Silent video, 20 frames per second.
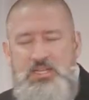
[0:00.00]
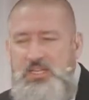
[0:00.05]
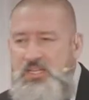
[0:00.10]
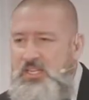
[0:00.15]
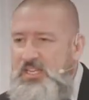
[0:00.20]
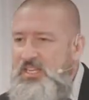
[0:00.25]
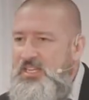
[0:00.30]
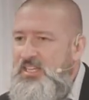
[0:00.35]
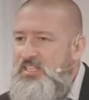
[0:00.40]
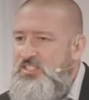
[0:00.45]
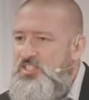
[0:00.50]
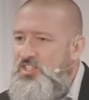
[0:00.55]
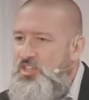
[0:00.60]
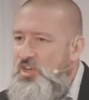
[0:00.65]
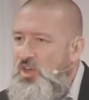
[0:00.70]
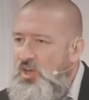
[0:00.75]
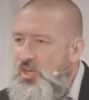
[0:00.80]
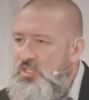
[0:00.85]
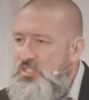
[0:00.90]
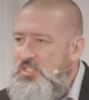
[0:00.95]
He has
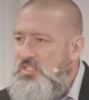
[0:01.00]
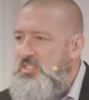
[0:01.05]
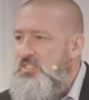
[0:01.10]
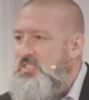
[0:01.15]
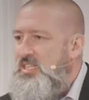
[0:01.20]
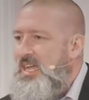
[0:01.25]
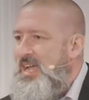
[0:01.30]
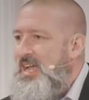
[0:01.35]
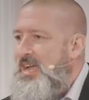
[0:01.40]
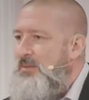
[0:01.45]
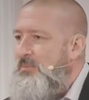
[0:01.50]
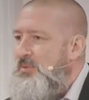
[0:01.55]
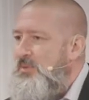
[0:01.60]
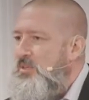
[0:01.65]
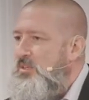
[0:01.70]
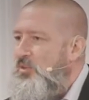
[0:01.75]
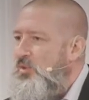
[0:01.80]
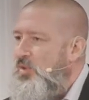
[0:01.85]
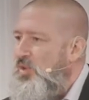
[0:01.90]
caused it to happen,